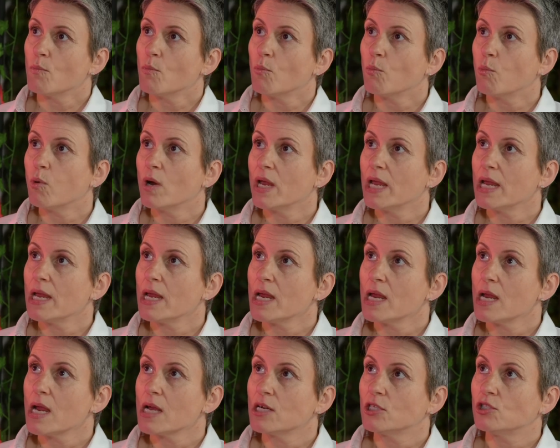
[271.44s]

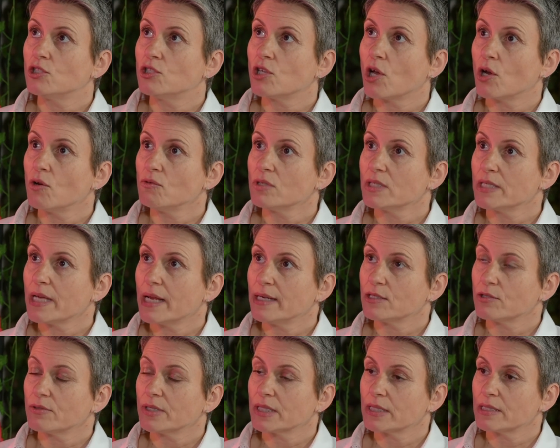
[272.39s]
We don't
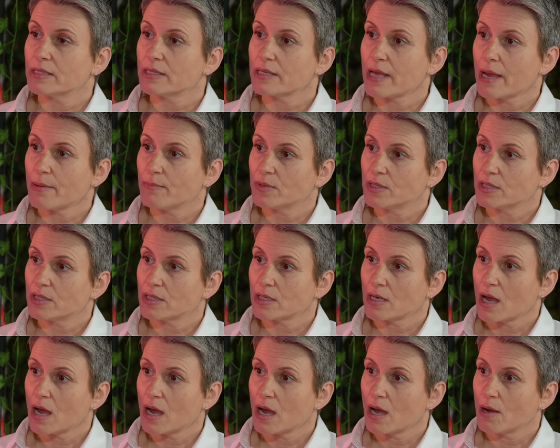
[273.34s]
tend to accept
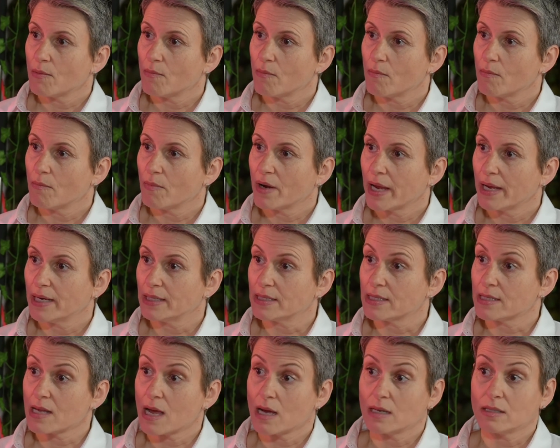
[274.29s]

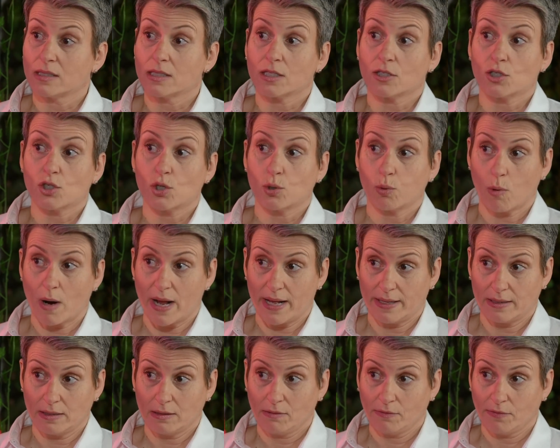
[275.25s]
kids under
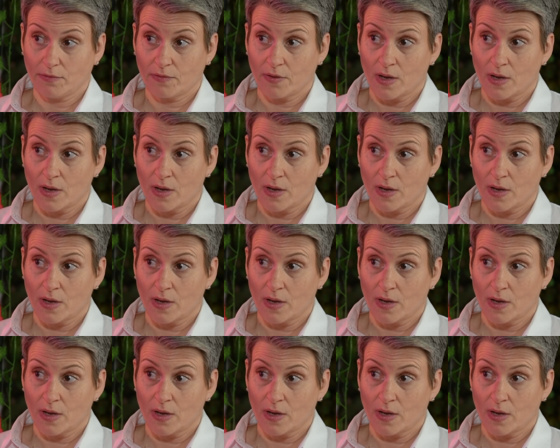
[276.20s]
12.